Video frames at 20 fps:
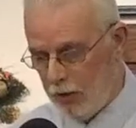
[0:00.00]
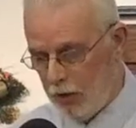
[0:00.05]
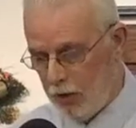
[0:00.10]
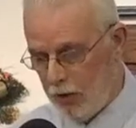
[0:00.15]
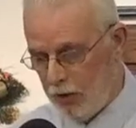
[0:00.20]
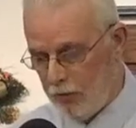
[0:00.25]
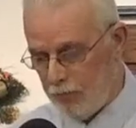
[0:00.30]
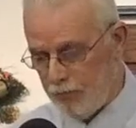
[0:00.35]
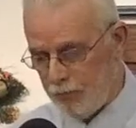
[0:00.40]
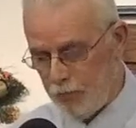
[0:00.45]

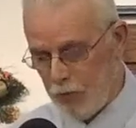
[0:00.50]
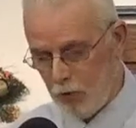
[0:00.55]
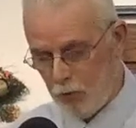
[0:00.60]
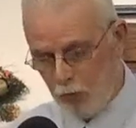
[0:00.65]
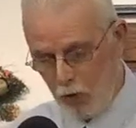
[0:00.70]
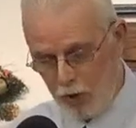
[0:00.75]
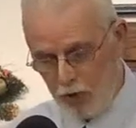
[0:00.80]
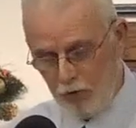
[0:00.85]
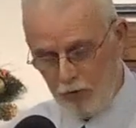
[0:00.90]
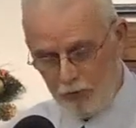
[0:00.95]
uh,
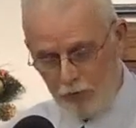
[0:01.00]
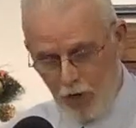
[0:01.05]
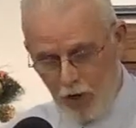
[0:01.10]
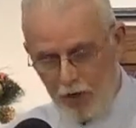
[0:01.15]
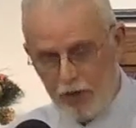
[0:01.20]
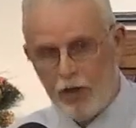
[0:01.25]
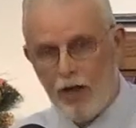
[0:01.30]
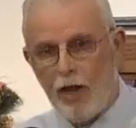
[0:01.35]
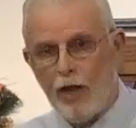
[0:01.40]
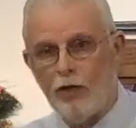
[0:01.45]
we're going to
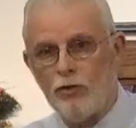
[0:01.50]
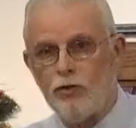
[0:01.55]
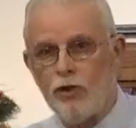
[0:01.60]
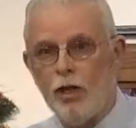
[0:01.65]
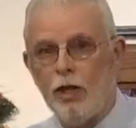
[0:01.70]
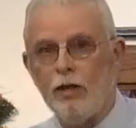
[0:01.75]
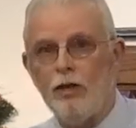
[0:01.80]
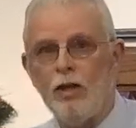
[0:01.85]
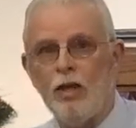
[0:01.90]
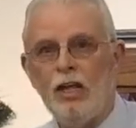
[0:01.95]
find out
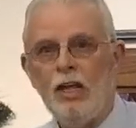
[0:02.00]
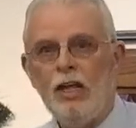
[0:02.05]
that